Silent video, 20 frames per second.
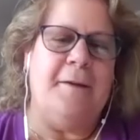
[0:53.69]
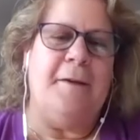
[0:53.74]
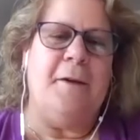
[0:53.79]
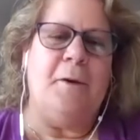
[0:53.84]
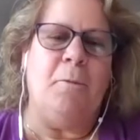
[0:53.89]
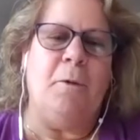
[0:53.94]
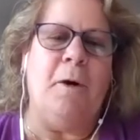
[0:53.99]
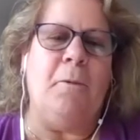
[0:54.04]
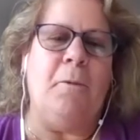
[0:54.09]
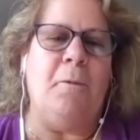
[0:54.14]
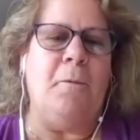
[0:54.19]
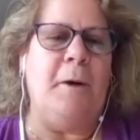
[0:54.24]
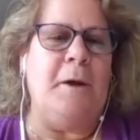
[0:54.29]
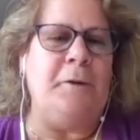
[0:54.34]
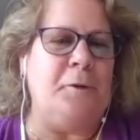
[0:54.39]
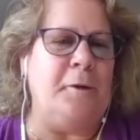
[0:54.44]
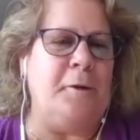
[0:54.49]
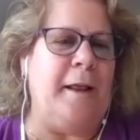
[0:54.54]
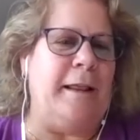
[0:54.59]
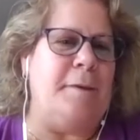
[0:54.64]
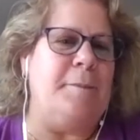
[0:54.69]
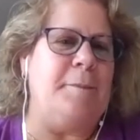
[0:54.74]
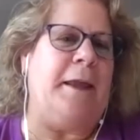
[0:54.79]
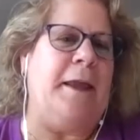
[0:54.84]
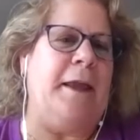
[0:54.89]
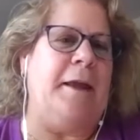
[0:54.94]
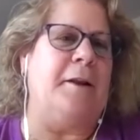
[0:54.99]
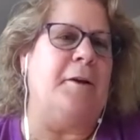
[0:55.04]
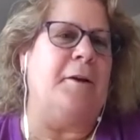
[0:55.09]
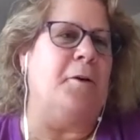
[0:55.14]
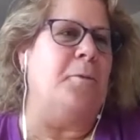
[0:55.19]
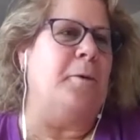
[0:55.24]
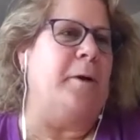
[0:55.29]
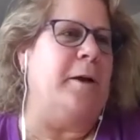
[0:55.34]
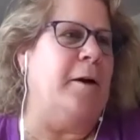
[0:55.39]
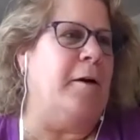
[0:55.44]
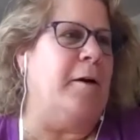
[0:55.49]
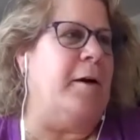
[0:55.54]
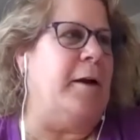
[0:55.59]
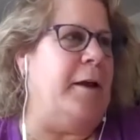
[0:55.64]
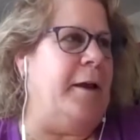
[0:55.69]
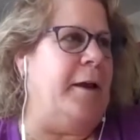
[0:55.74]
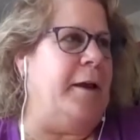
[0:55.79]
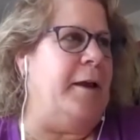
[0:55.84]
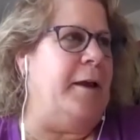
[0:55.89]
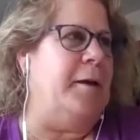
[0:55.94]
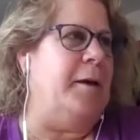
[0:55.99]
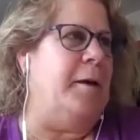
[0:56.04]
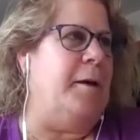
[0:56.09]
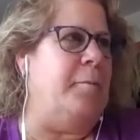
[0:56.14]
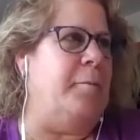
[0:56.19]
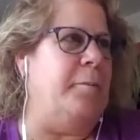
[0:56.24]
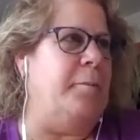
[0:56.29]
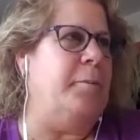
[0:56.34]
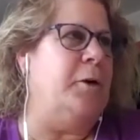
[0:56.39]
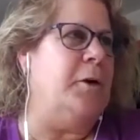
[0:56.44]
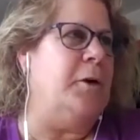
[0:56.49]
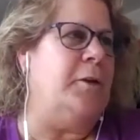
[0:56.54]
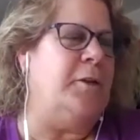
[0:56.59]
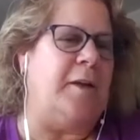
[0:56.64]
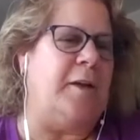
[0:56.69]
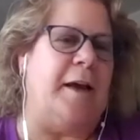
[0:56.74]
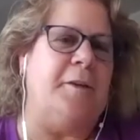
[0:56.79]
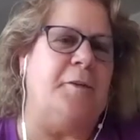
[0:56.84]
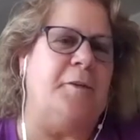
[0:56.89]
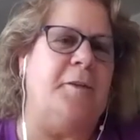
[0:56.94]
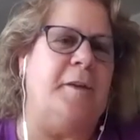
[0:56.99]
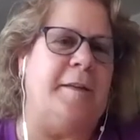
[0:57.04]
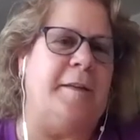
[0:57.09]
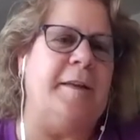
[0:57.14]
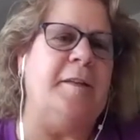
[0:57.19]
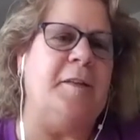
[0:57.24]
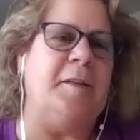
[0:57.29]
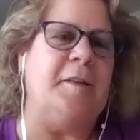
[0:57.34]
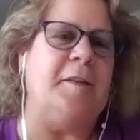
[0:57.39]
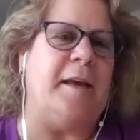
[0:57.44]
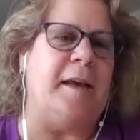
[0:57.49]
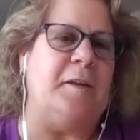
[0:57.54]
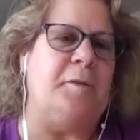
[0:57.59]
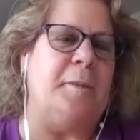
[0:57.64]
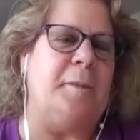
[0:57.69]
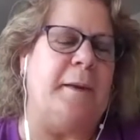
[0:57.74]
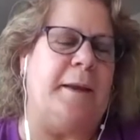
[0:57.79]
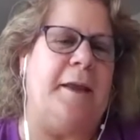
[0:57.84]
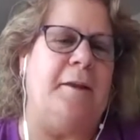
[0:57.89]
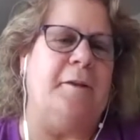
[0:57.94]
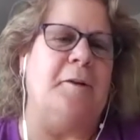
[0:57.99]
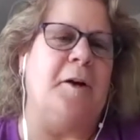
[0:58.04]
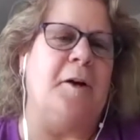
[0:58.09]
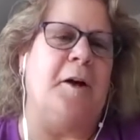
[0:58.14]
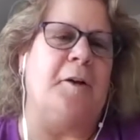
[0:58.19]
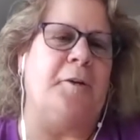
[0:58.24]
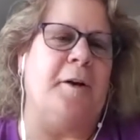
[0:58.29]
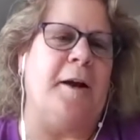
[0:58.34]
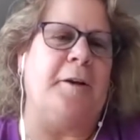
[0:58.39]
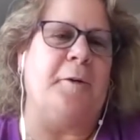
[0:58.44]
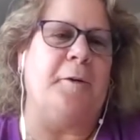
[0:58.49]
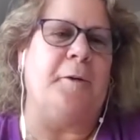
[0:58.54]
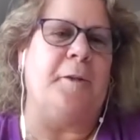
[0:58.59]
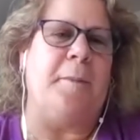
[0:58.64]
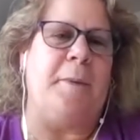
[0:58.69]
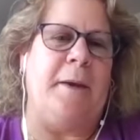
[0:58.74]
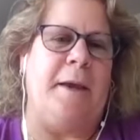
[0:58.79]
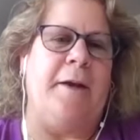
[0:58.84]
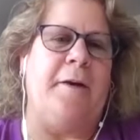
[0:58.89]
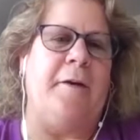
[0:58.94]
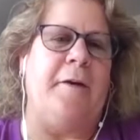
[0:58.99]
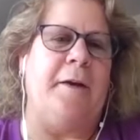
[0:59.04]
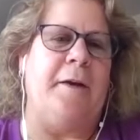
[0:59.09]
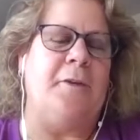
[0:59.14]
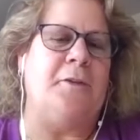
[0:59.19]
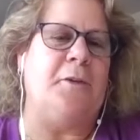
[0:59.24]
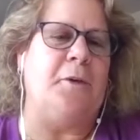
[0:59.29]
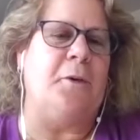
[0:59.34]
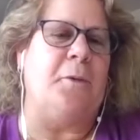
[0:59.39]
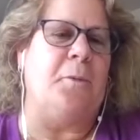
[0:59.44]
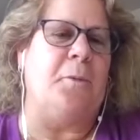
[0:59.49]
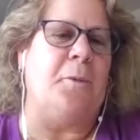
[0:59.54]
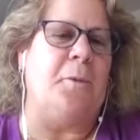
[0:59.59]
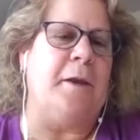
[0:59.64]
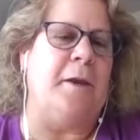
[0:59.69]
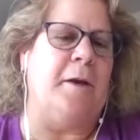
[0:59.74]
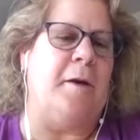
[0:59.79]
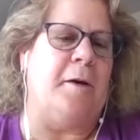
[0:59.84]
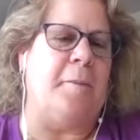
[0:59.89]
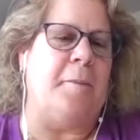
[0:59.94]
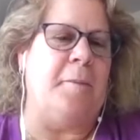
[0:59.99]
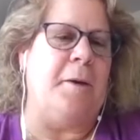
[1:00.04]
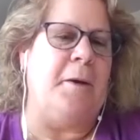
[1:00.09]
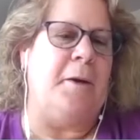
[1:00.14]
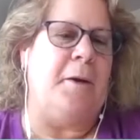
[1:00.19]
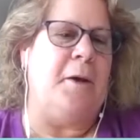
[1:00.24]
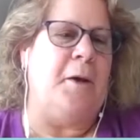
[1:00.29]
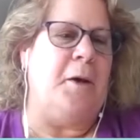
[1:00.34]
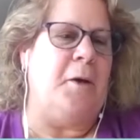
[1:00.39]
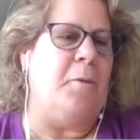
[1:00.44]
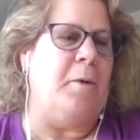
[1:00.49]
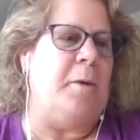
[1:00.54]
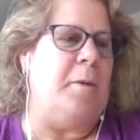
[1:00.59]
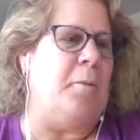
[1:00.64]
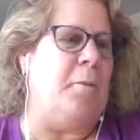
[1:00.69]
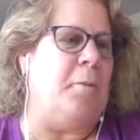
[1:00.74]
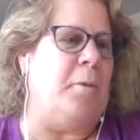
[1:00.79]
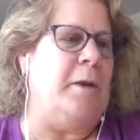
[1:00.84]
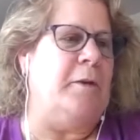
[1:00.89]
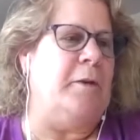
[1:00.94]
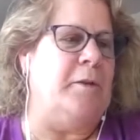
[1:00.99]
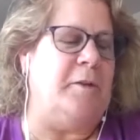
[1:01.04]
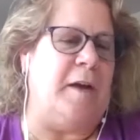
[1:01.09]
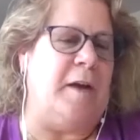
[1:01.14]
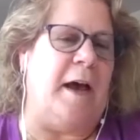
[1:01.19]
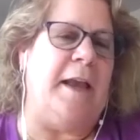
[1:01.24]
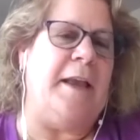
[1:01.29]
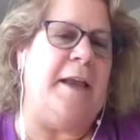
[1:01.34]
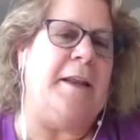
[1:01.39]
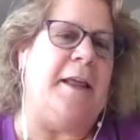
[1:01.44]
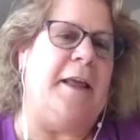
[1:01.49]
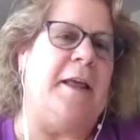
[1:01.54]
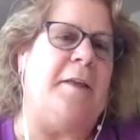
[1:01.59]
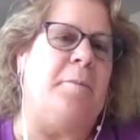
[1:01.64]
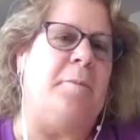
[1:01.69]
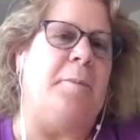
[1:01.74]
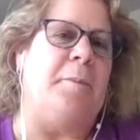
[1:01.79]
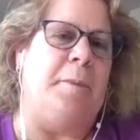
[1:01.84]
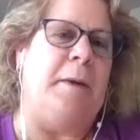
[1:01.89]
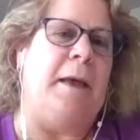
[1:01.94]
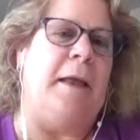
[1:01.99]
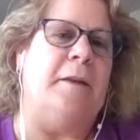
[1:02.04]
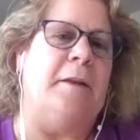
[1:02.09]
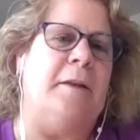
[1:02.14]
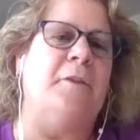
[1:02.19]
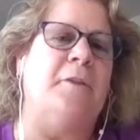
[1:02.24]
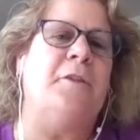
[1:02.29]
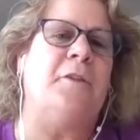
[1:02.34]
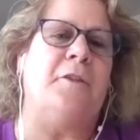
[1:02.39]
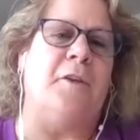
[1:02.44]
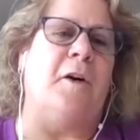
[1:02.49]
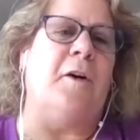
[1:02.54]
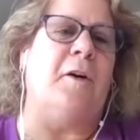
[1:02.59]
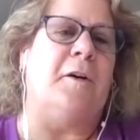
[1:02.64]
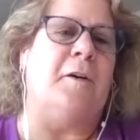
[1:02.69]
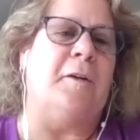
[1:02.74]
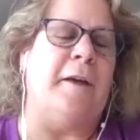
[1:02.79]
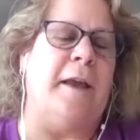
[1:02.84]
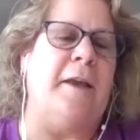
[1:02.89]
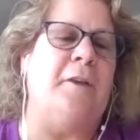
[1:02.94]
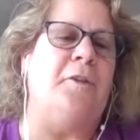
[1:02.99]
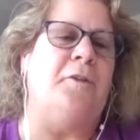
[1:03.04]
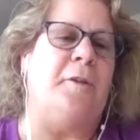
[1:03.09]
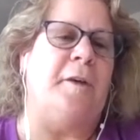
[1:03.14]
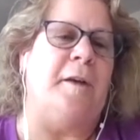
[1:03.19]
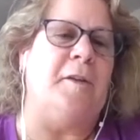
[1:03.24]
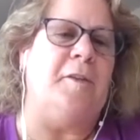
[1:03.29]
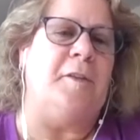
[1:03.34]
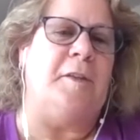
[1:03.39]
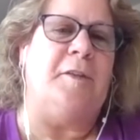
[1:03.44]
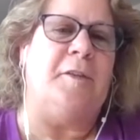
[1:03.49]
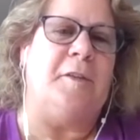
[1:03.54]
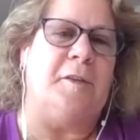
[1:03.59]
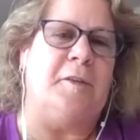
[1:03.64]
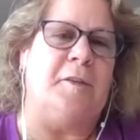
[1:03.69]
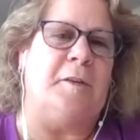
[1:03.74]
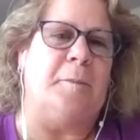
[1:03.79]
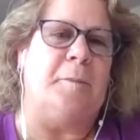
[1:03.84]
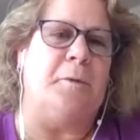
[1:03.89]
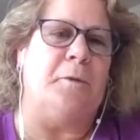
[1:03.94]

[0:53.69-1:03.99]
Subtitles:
Well, Western Allied Mechanical, we are a decent sized mechanical contractor in the Bay Area. So we design and install HVAC systems